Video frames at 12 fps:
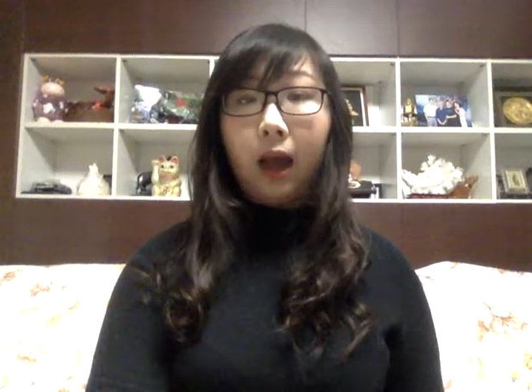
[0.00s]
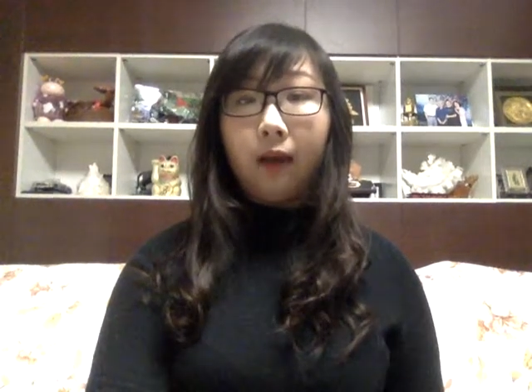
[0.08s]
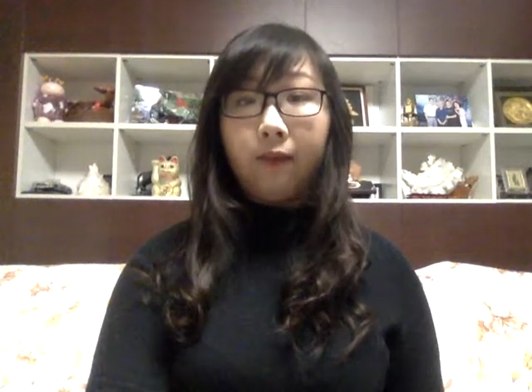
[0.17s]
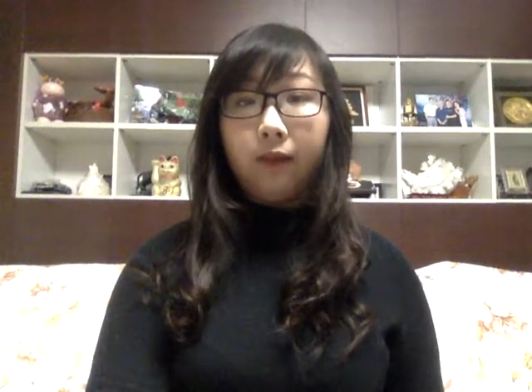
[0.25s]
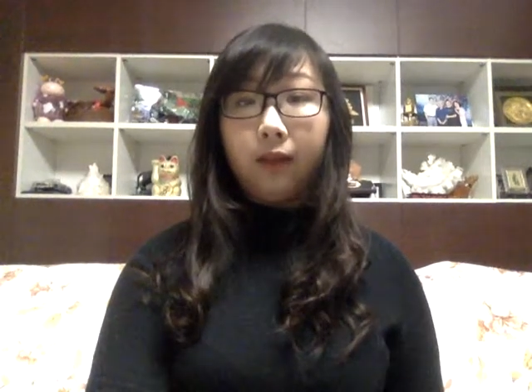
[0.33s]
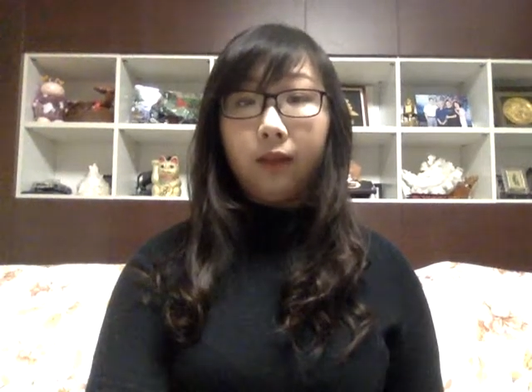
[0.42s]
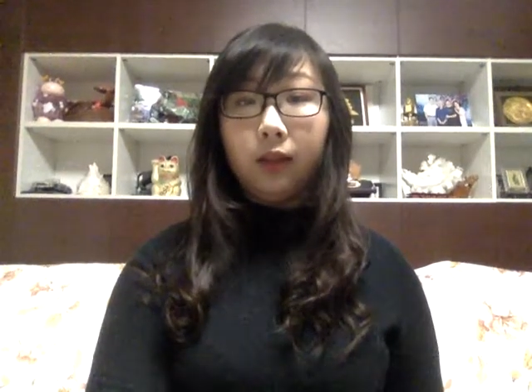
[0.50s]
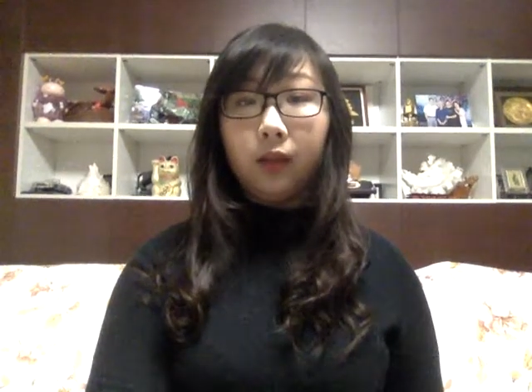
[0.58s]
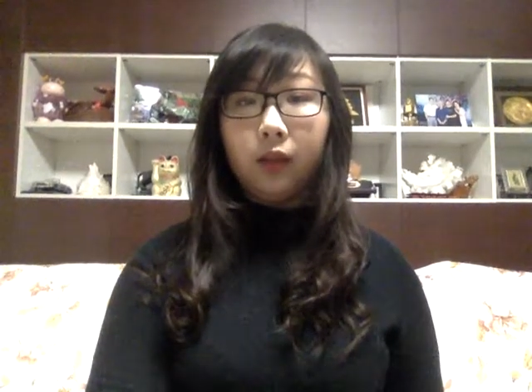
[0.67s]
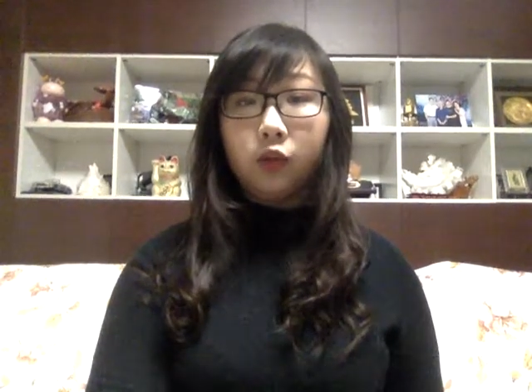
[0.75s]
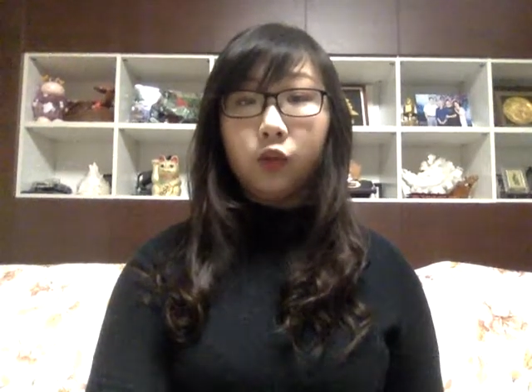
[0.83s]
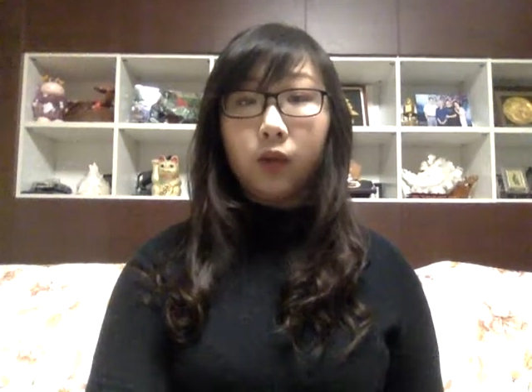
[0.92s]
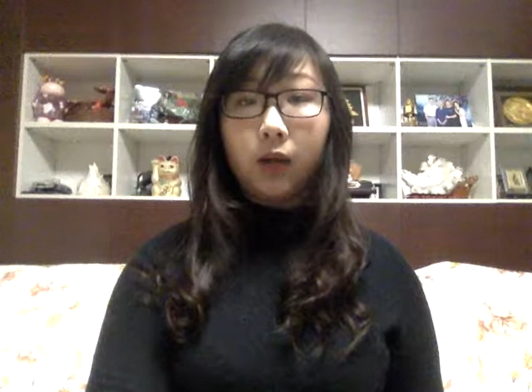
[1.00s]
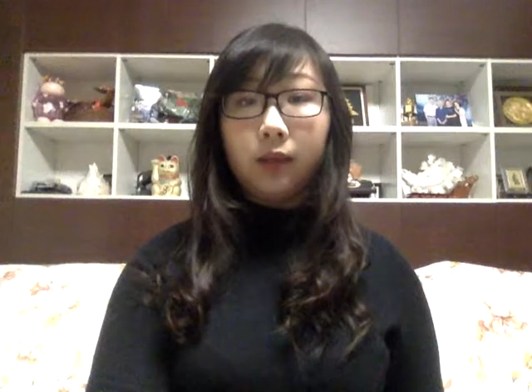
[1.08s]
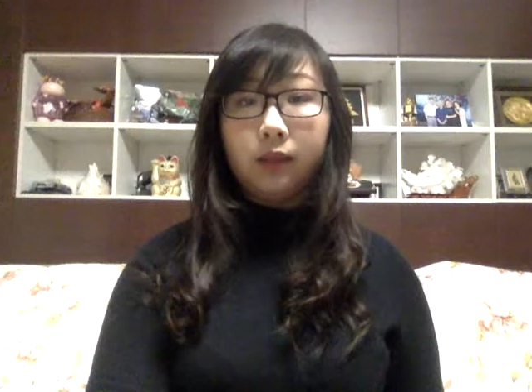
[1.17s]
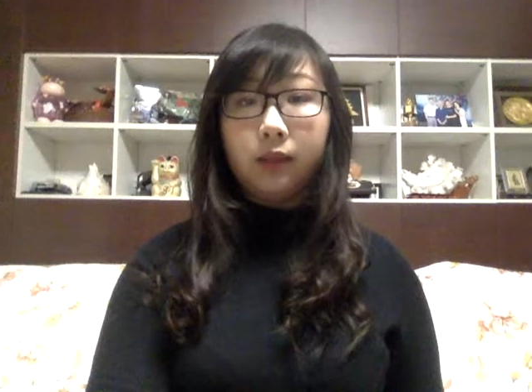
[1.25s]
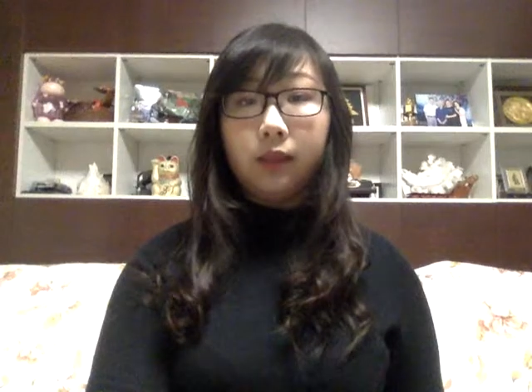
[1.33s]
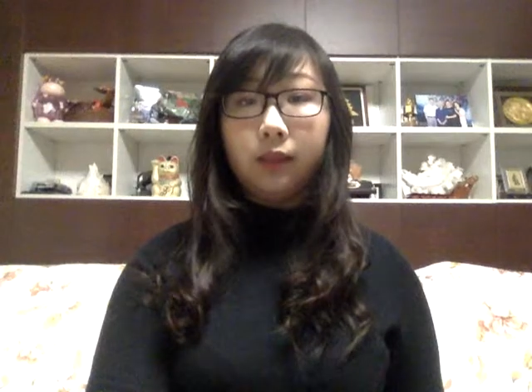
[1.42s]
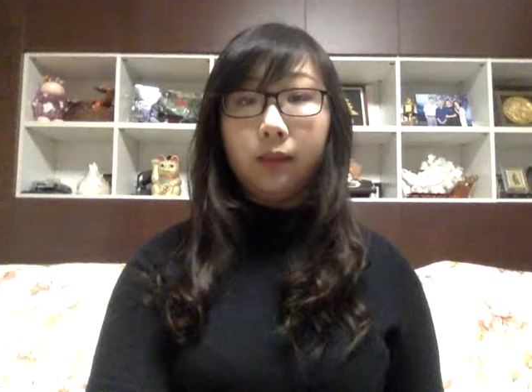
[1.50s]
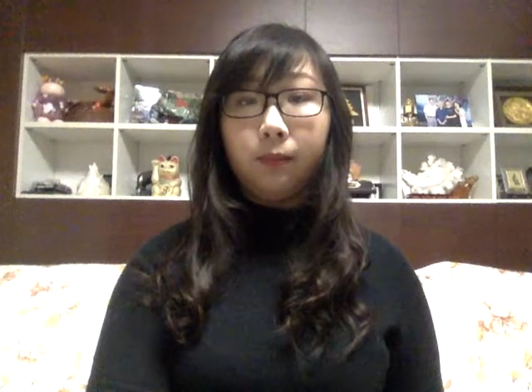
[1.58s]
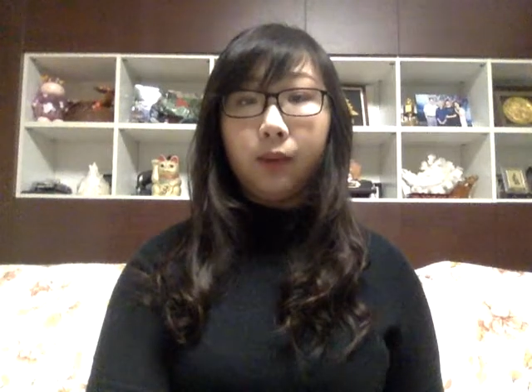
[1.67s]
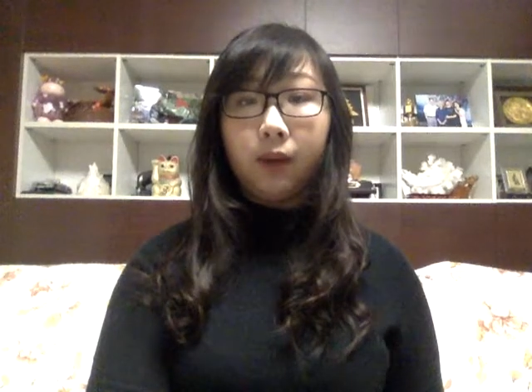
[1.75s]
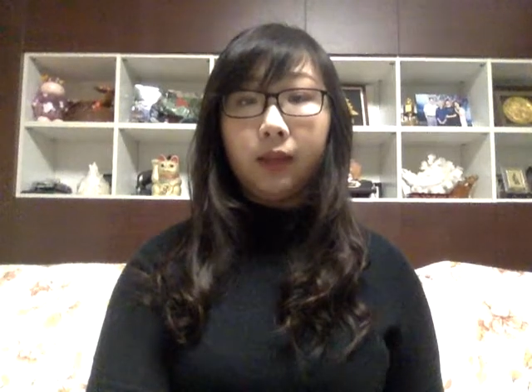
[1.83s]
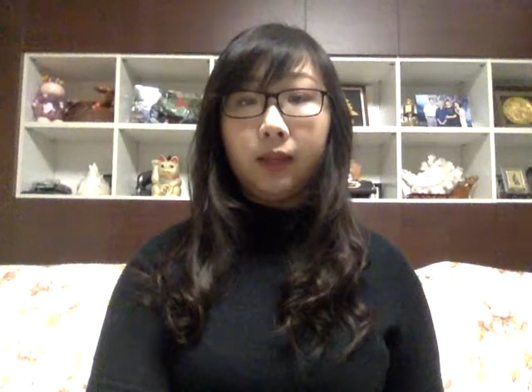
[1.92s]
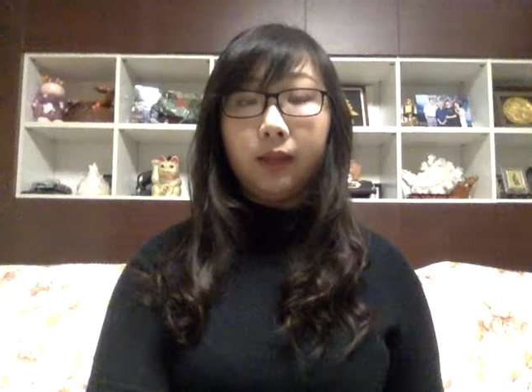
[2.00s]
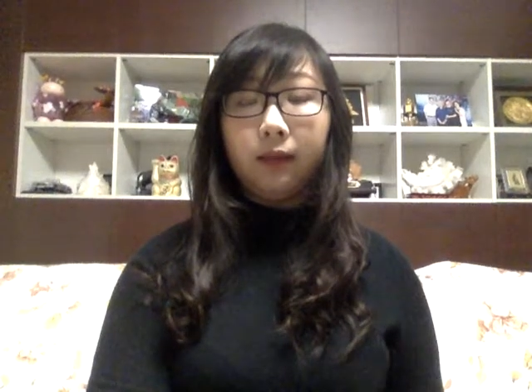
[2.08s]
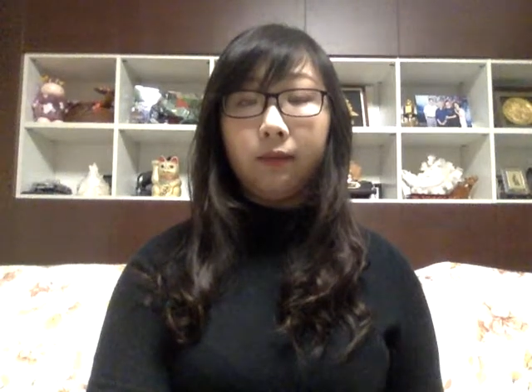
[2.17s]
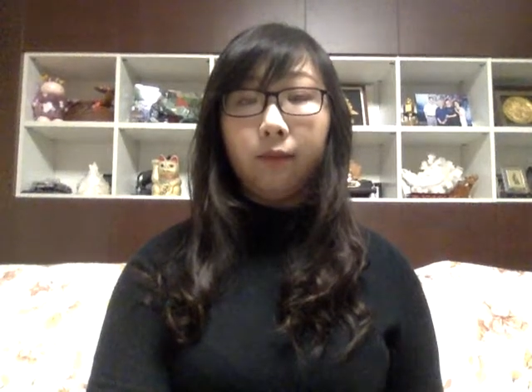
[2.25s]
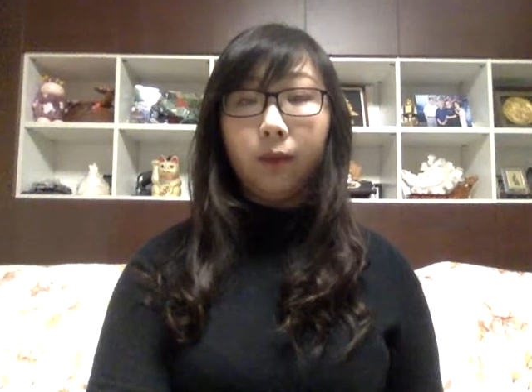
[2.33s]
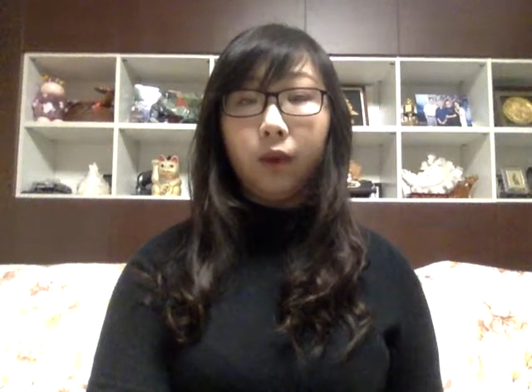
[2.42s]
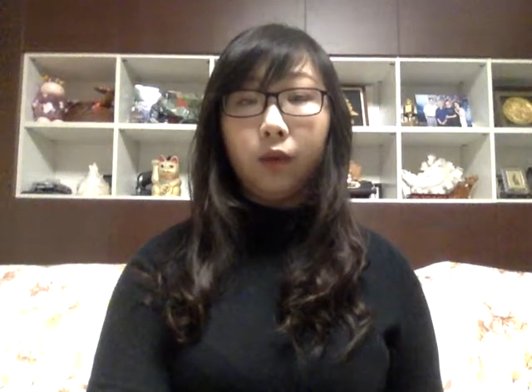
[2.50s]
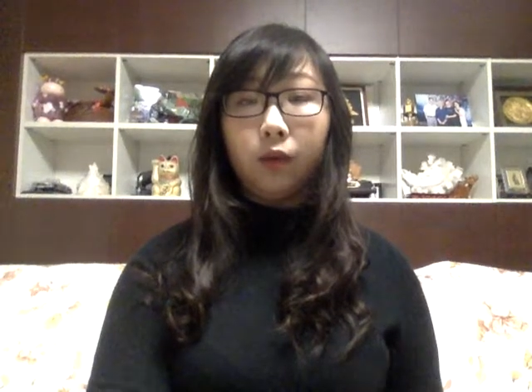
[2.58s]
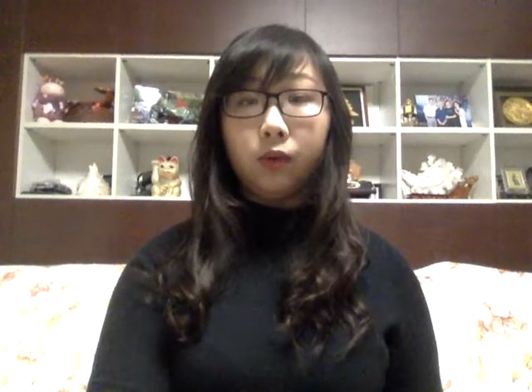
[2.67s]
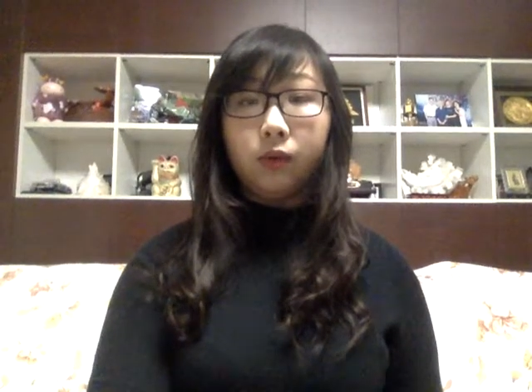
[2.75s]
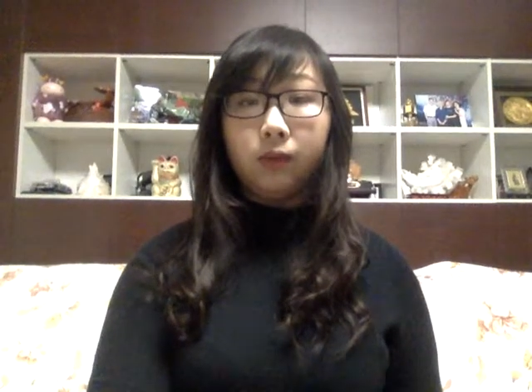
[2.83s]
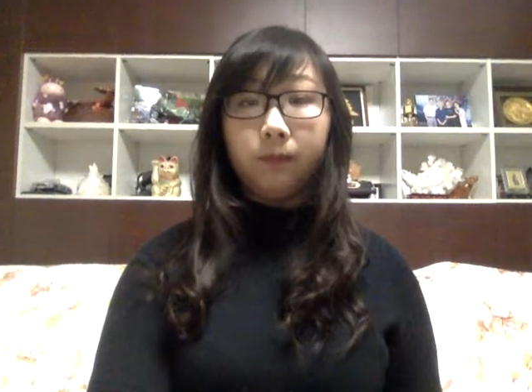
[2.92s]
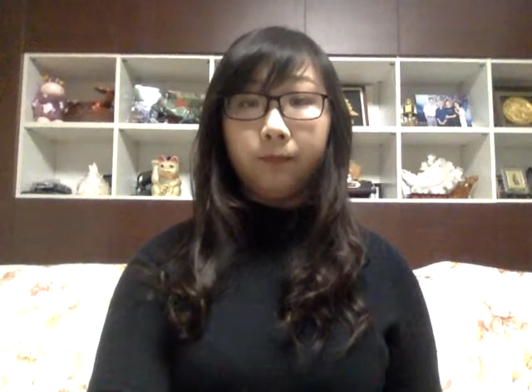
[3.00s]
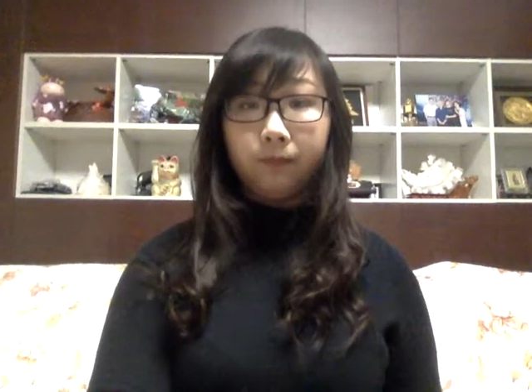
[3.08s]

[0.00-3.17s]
I finally constructed the predictive models.